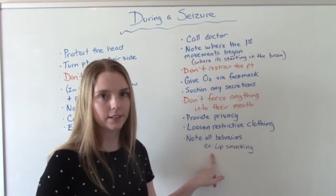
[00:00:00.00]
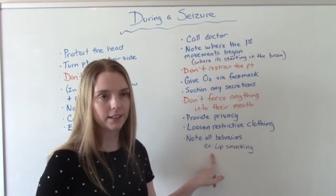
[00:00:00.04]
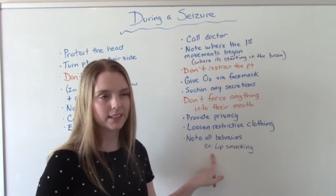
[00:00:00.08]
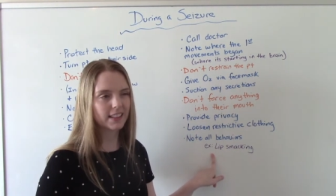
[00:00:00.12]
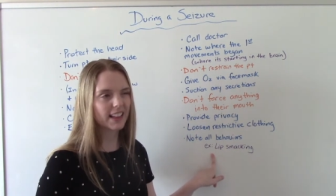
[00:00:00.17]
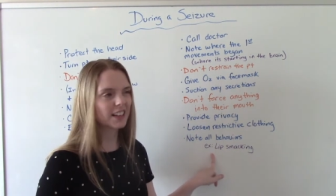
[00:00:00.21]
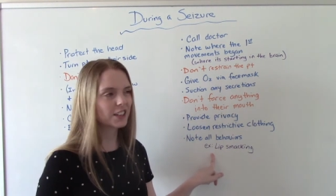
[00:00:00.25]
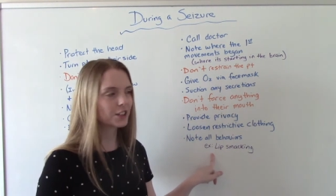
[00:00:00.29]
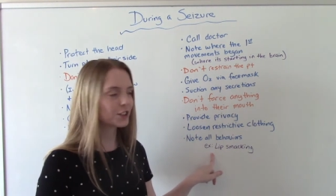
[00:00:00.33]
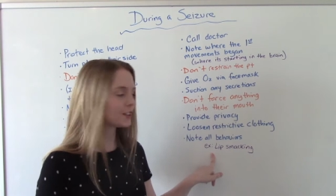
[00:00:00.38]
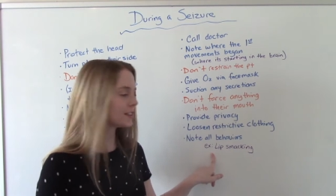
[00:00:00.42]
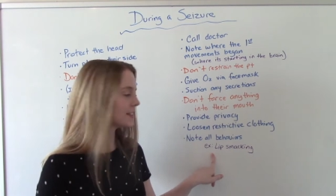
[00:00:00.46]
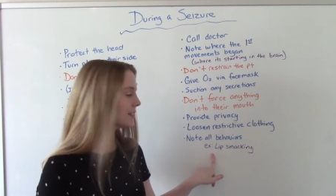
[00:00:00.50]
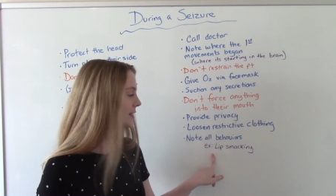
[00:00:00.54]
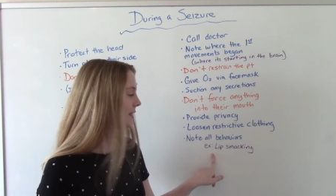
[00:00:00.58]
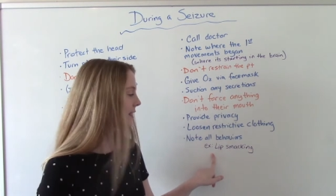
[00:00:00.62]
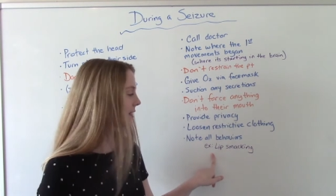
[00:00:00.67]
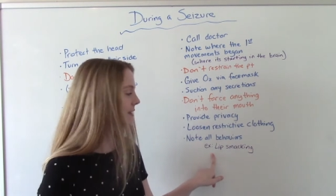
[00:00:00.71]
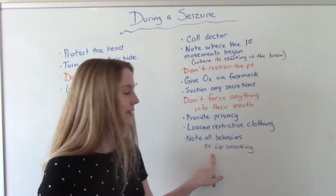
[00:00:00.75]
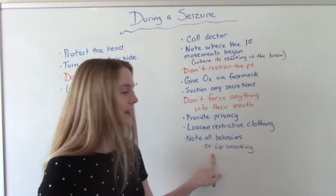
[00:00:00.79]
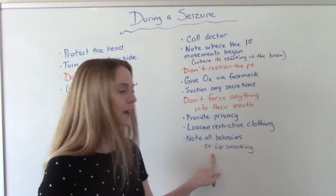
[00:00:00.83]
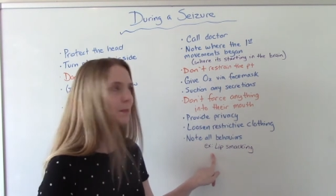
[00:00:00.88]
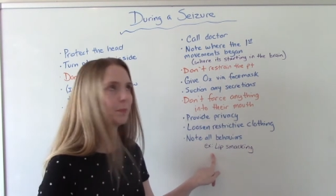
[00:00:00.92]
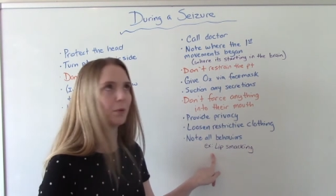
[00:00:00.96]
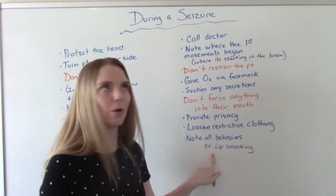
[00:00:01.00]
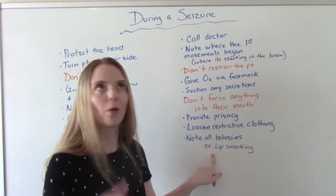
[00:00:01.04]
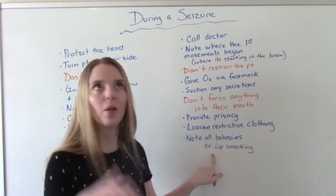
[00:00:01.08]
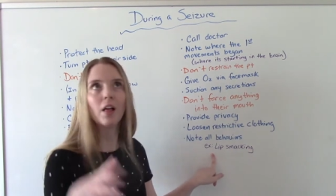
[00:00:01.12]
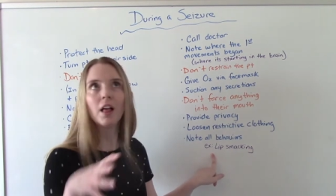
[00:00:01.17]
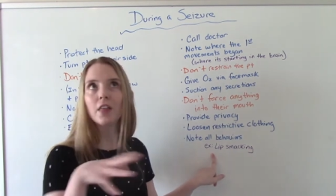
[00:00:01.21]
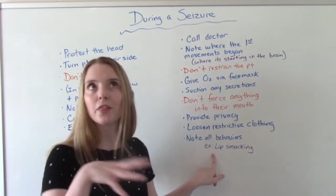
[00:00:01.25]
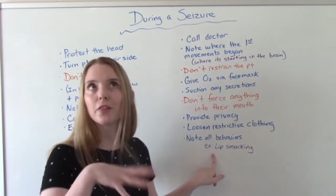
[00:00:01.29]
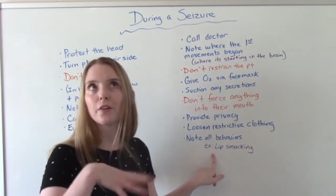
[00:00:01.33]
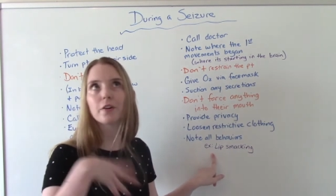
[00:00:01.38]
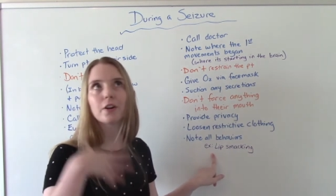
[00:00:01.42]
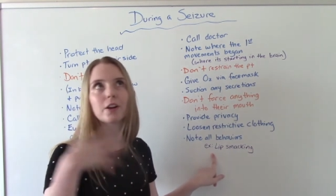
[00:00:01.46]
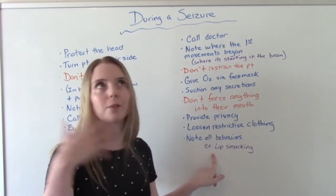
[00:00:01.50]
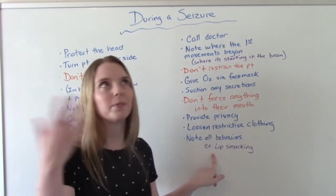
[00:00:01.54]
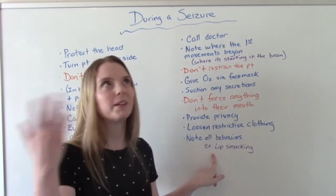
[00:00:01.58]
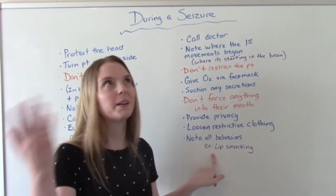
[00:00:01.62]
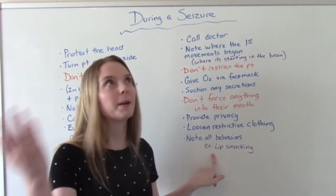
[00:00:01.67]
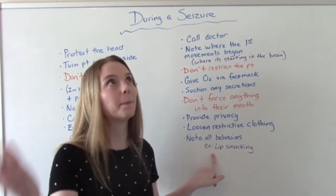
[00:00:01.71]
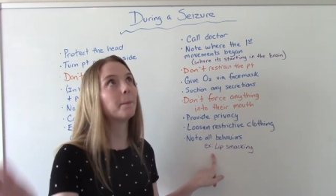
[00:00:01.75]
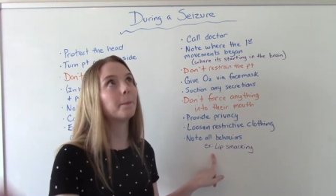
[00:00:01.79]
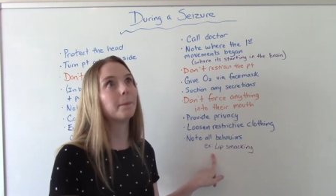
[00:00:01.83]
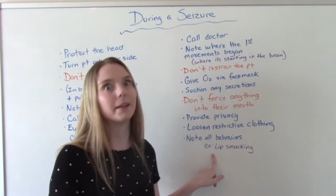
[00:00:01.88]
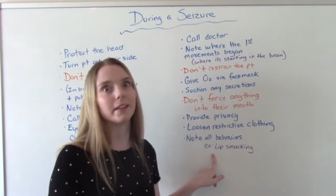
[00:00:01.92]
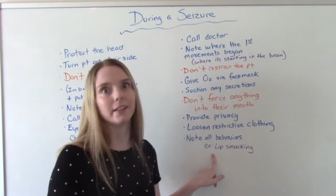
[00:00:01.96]
That's just an example. There could be
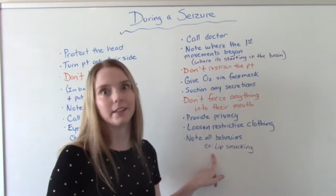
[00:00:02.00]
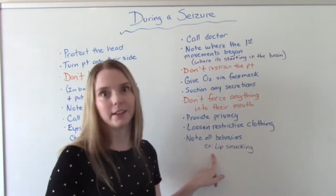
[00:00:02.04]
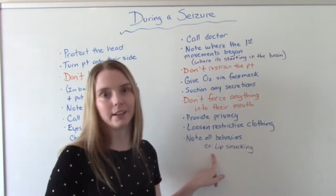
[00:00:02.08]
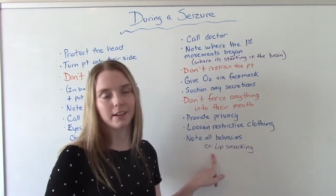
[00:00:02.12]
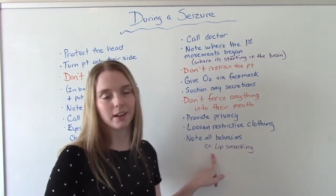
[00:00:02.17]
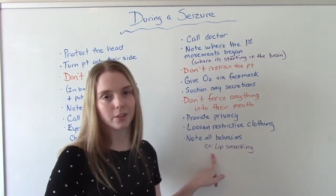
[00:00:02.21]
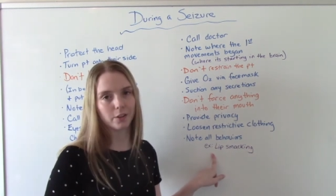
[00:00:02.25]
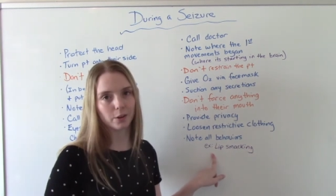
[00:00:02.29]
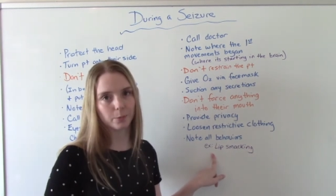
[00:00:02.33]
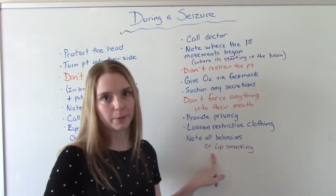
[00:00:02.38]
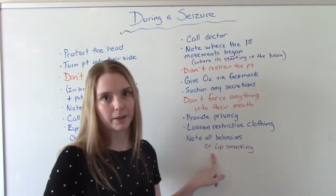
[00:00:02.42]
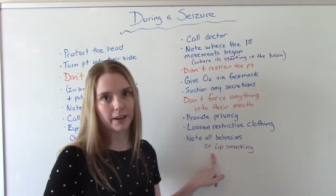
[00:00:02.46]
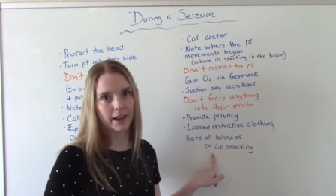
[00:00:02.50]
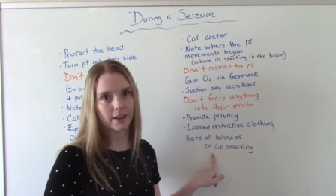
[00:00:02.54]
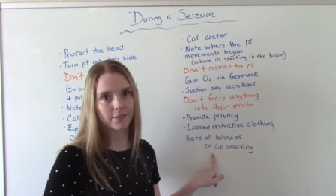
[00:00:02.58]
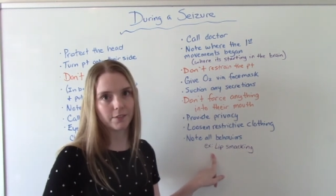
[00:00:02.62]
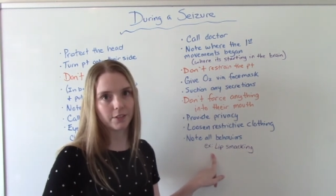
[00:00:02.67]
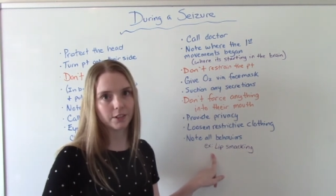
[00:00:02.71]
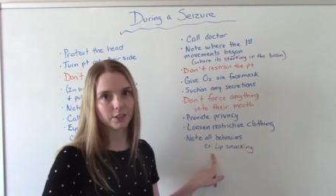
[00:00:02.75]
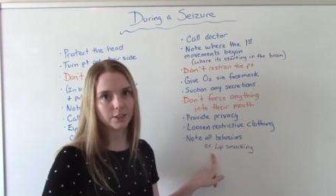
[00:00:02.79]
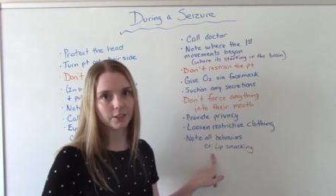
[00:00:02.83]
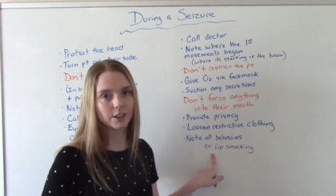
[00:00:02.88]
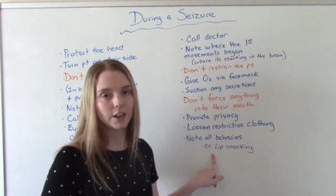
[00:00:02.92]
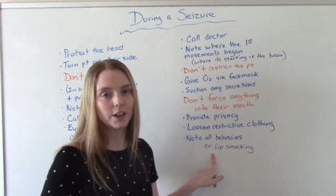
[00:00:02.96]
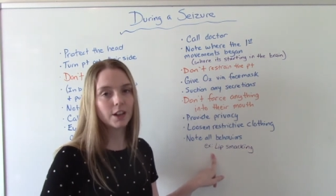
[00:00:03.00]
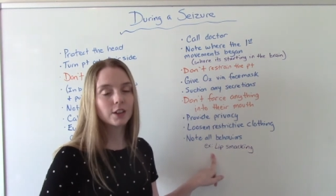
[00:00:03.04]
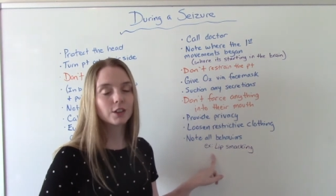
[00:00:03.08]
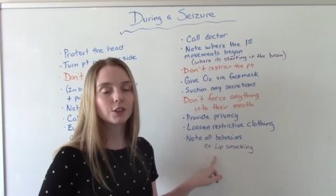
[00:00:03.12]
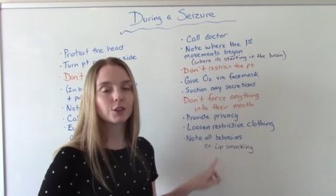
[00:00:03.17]
a million other behaviors.